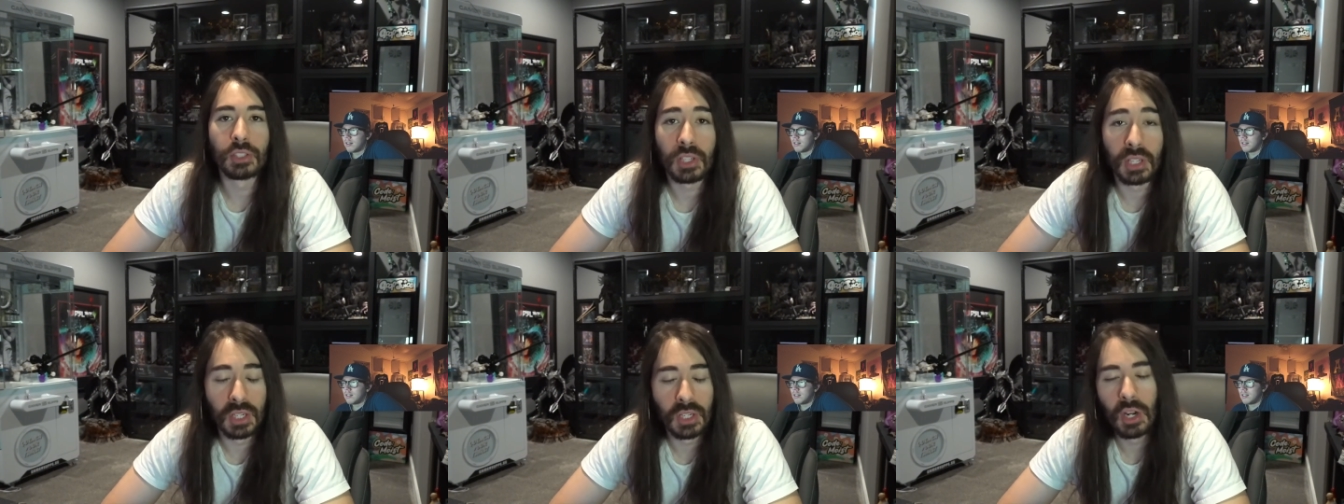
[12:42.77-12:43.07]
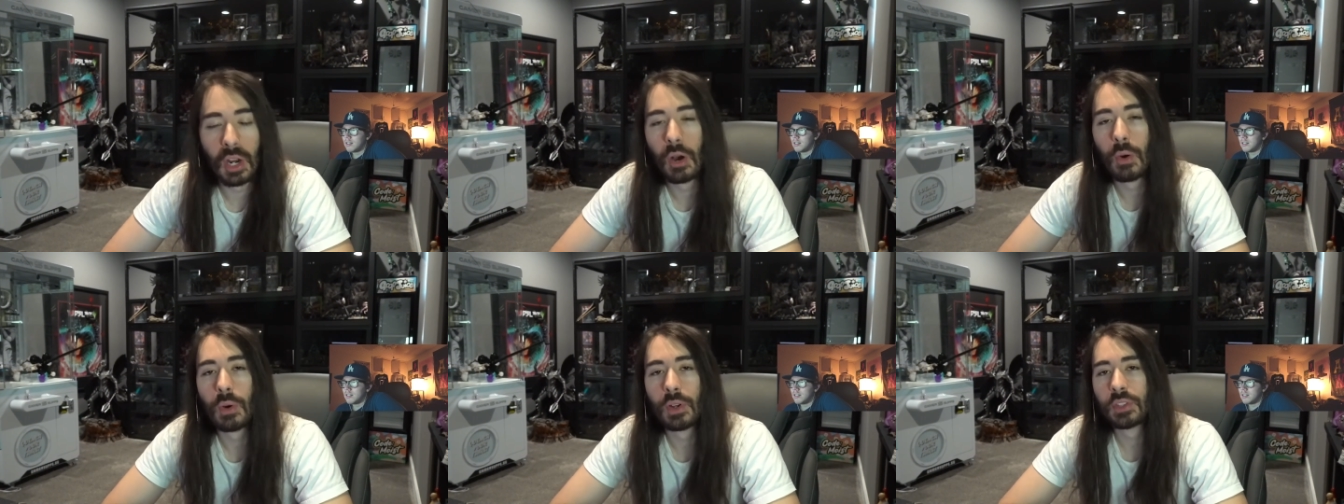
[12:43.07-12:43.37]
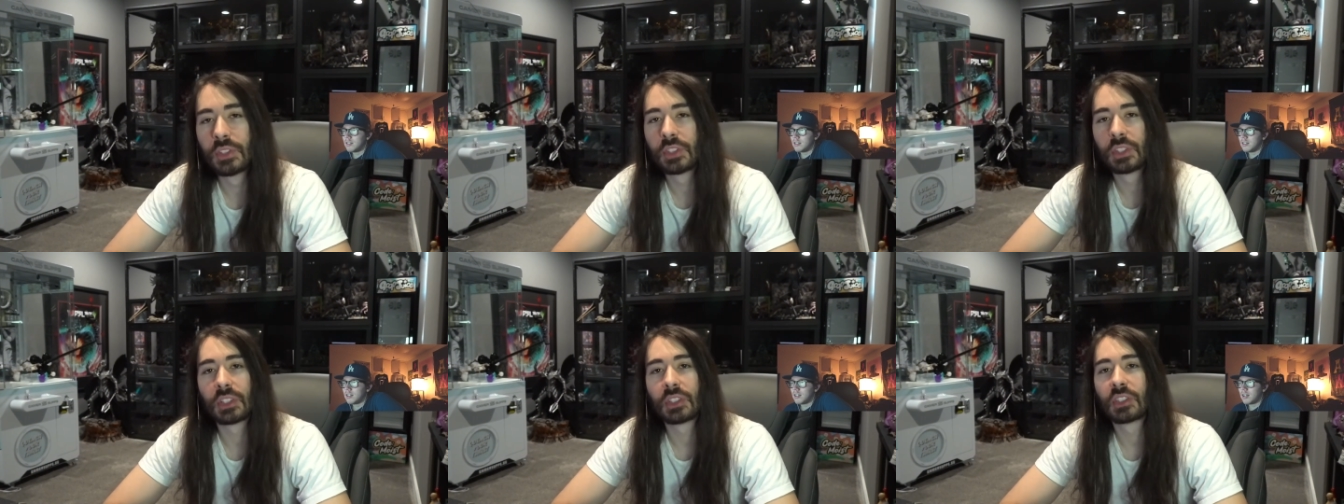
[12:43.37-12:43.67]
and no
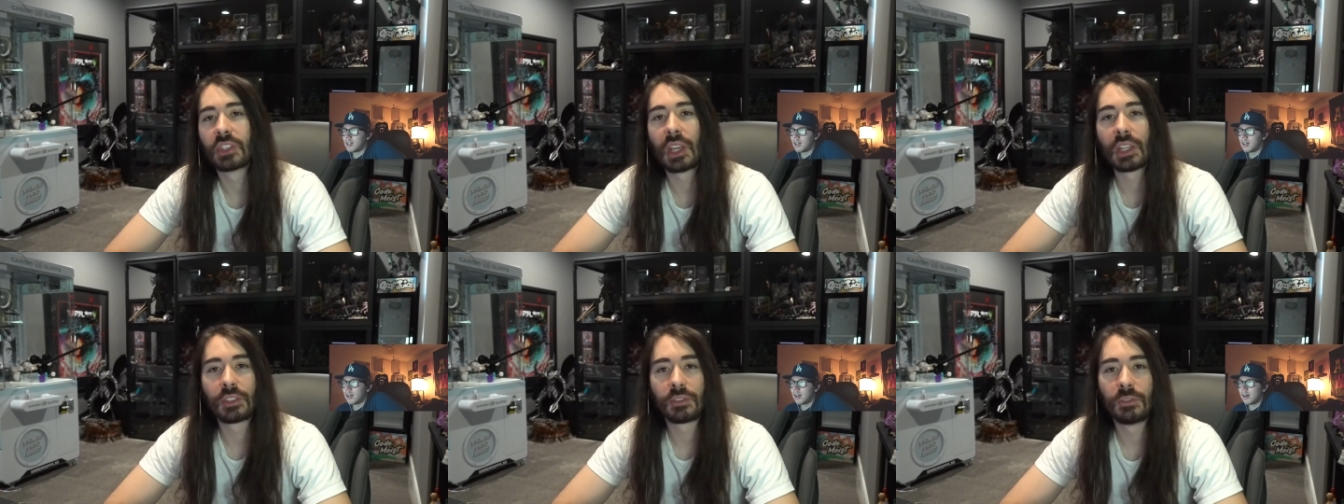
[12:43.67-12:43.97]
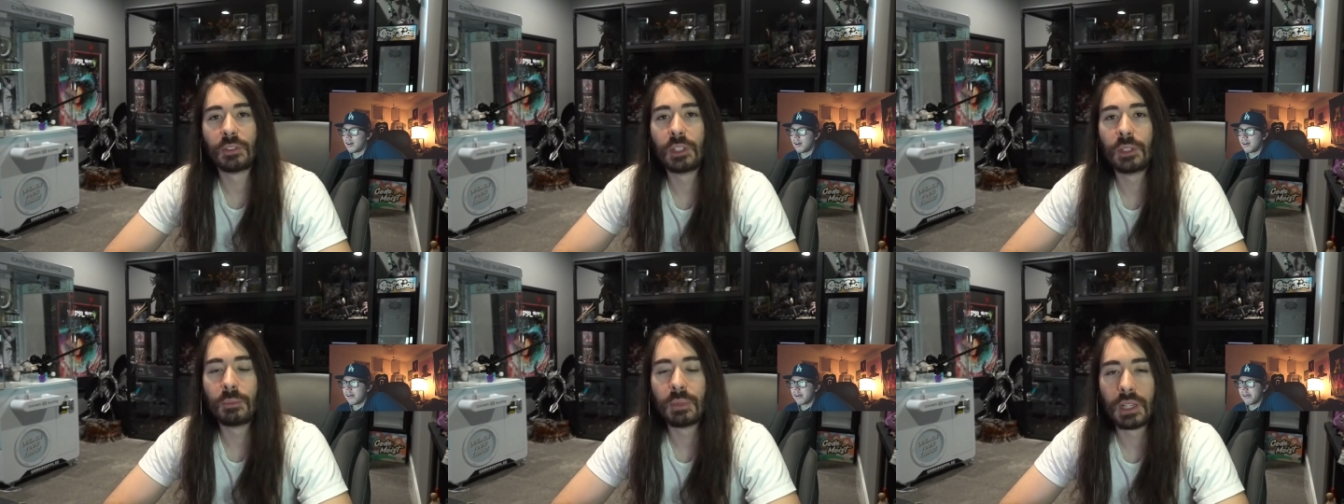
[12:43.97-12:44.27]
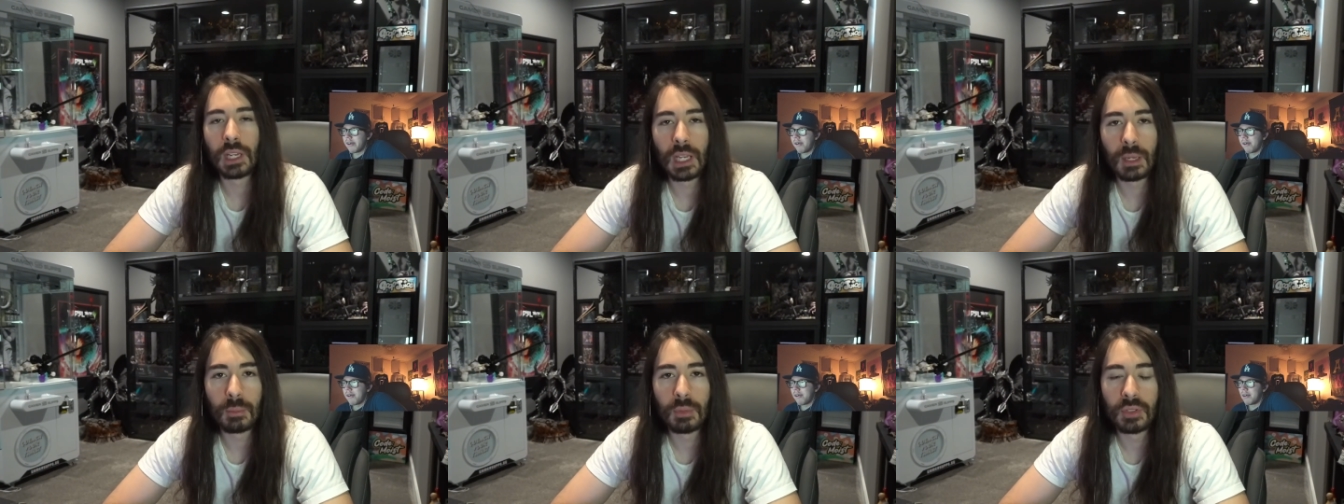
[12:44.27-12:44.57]
one's successfully been
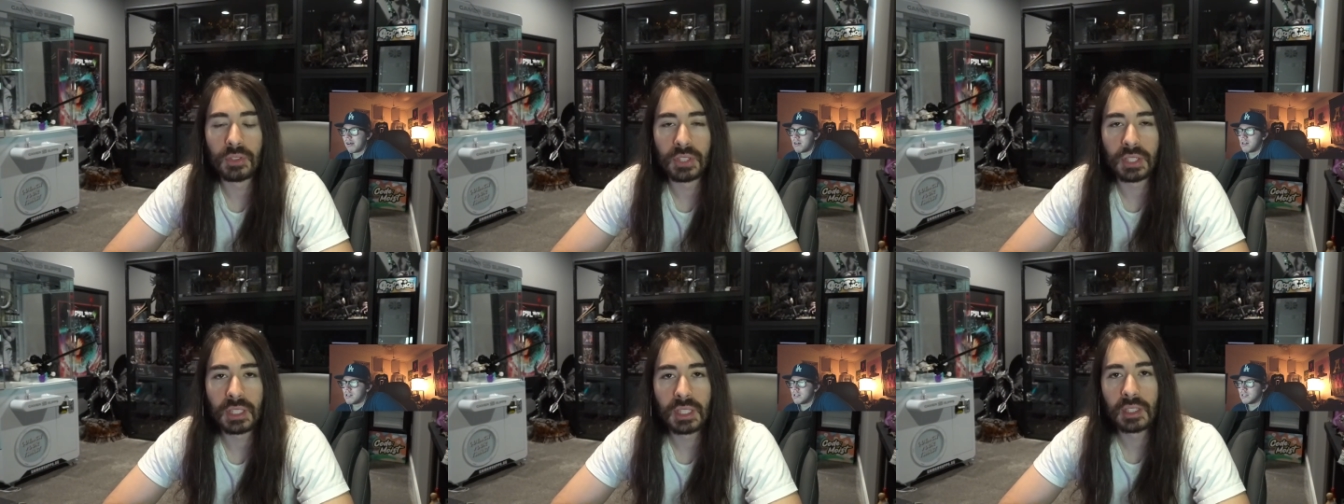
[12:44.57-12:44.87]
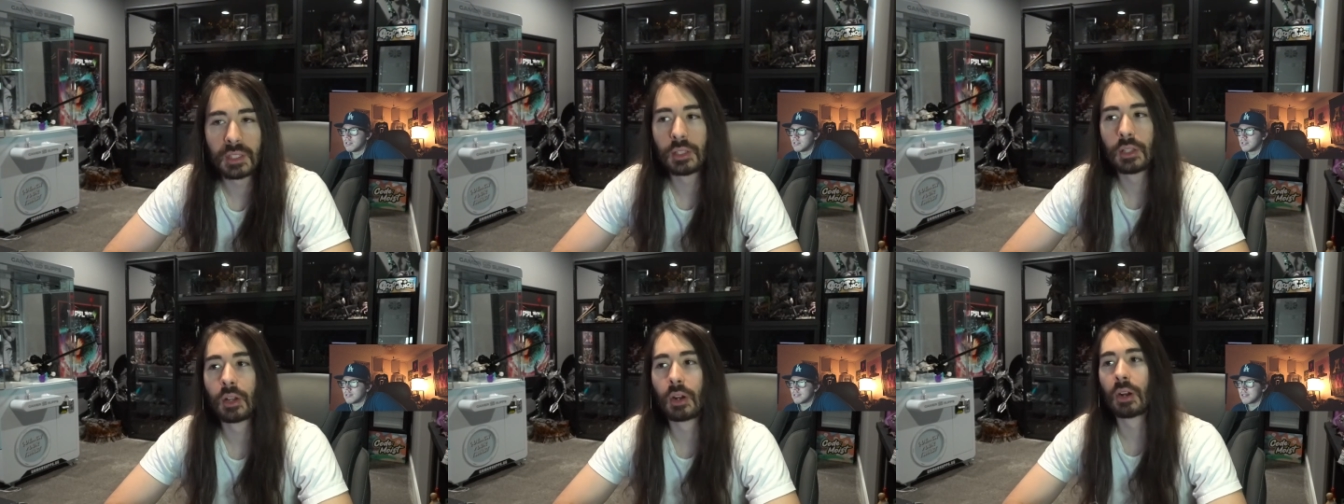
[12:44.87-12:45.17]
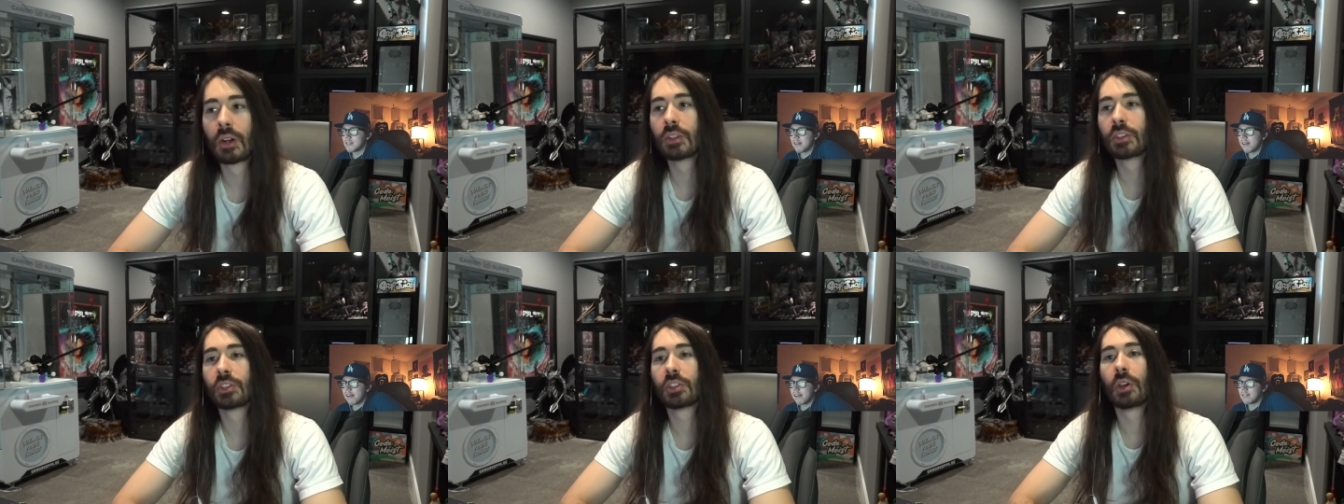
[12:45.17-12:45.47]
able to kill
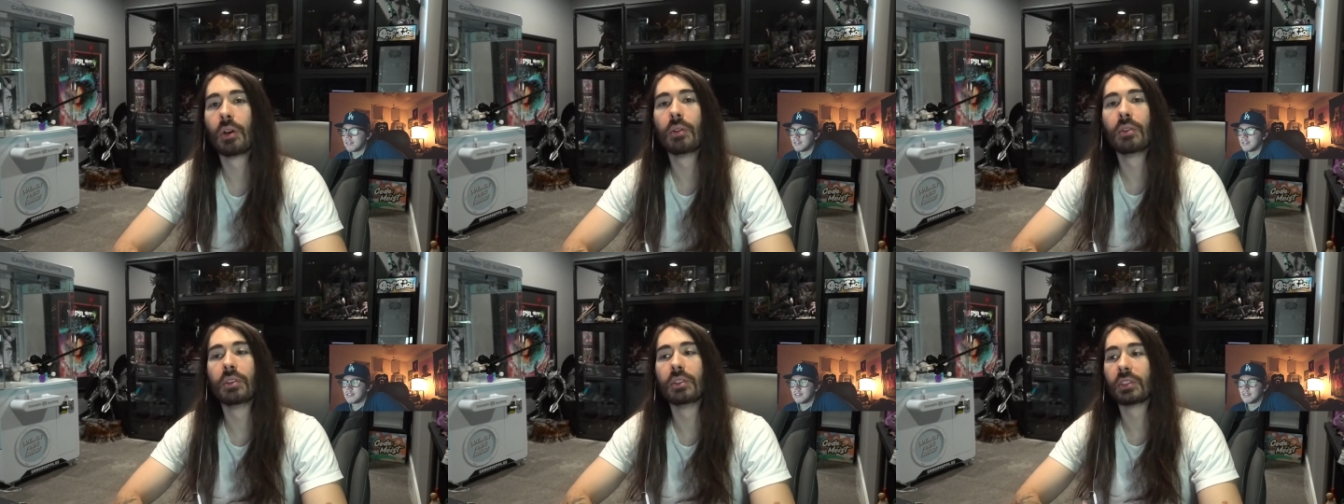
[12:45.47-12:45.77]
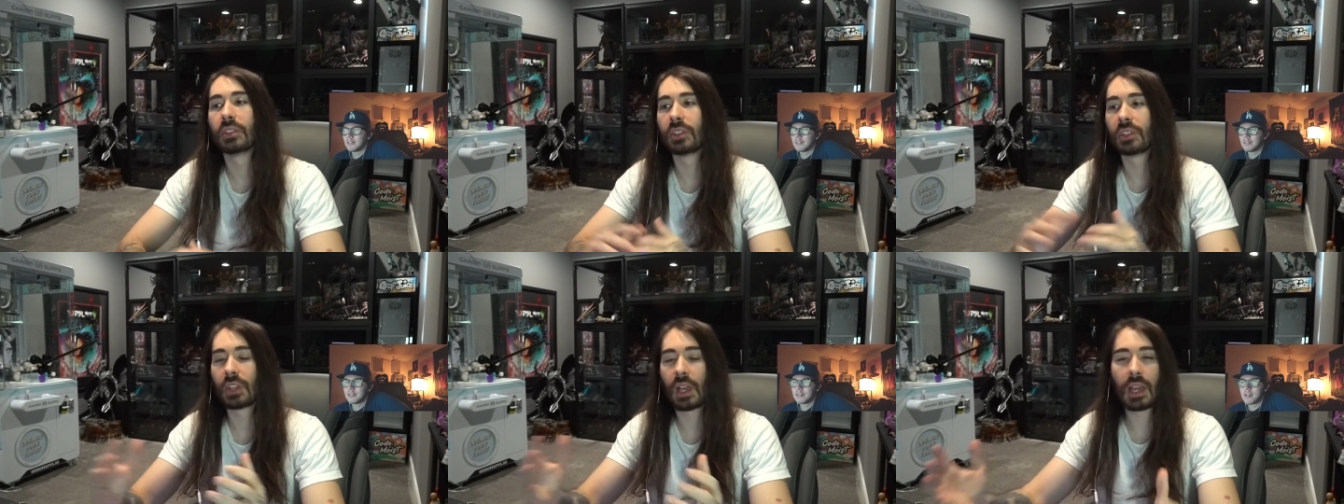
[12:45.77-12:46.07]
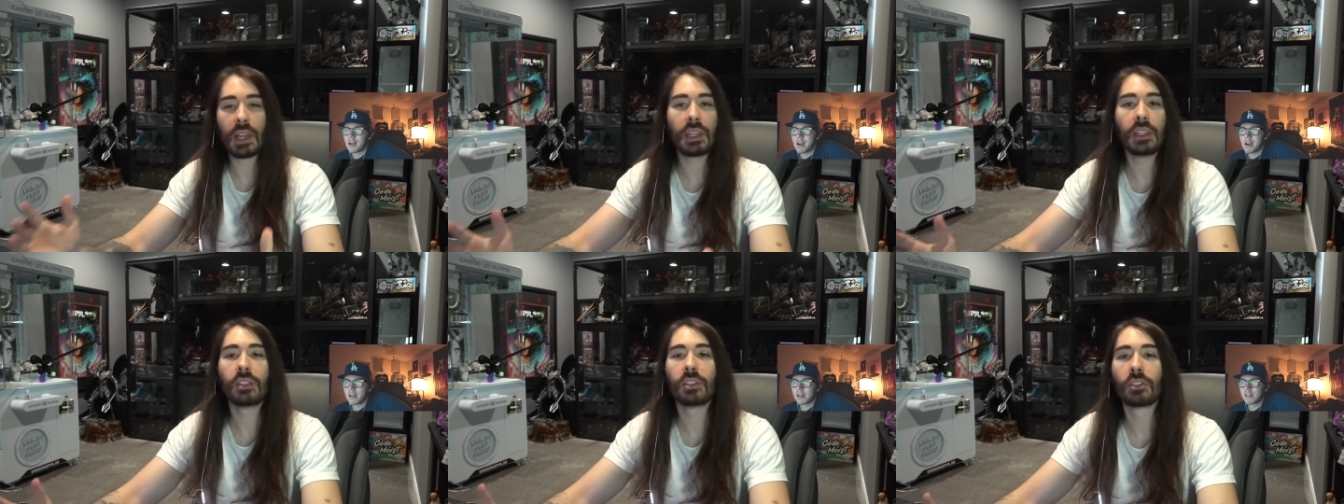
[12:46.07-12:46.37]
her, so the
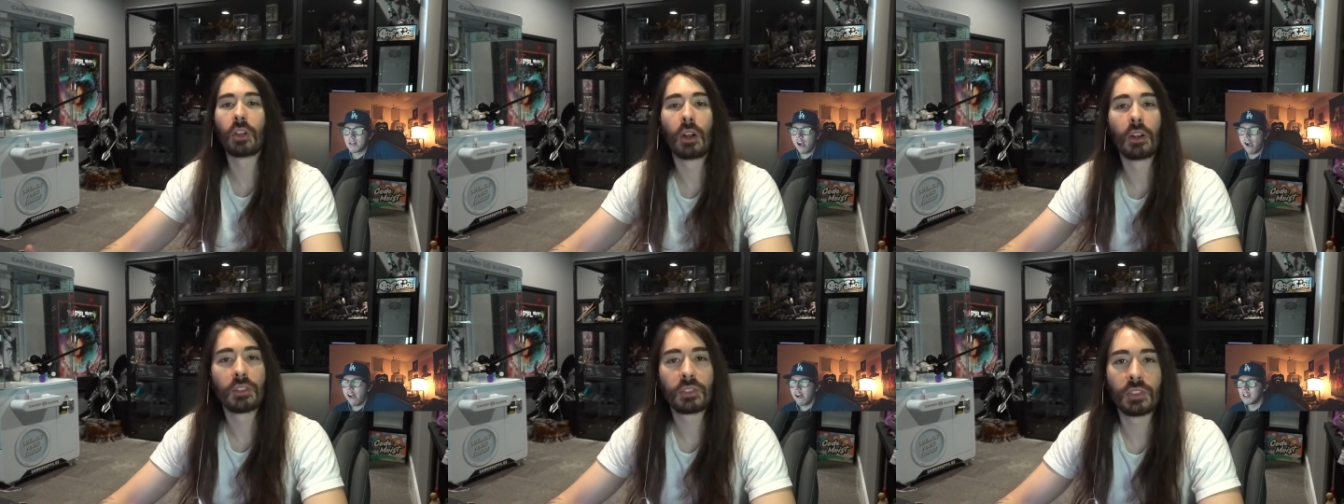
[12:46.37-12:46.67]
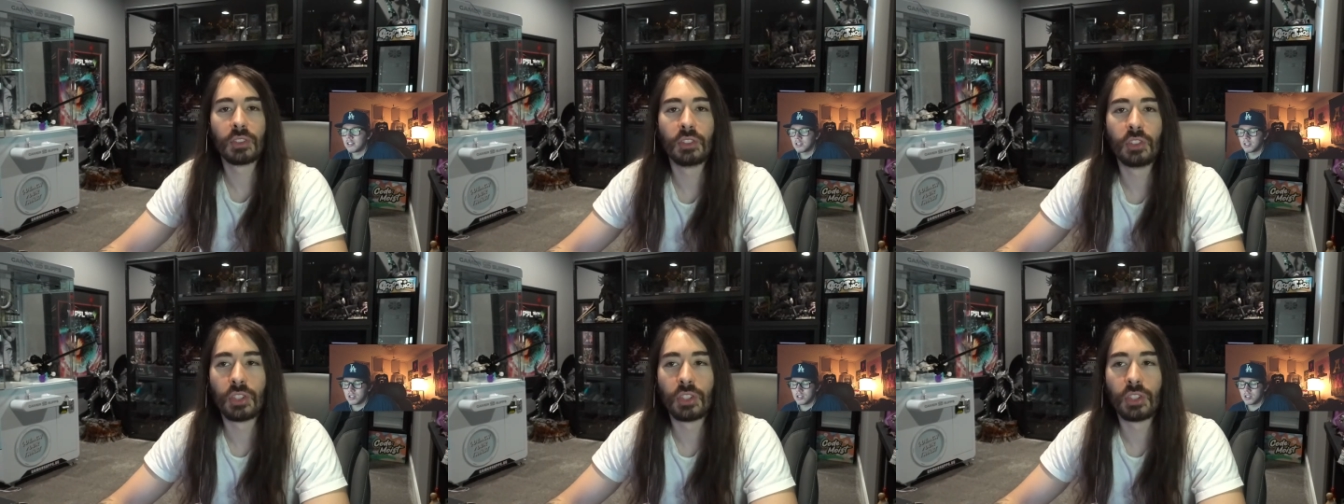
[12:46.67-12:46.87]
society starts to just...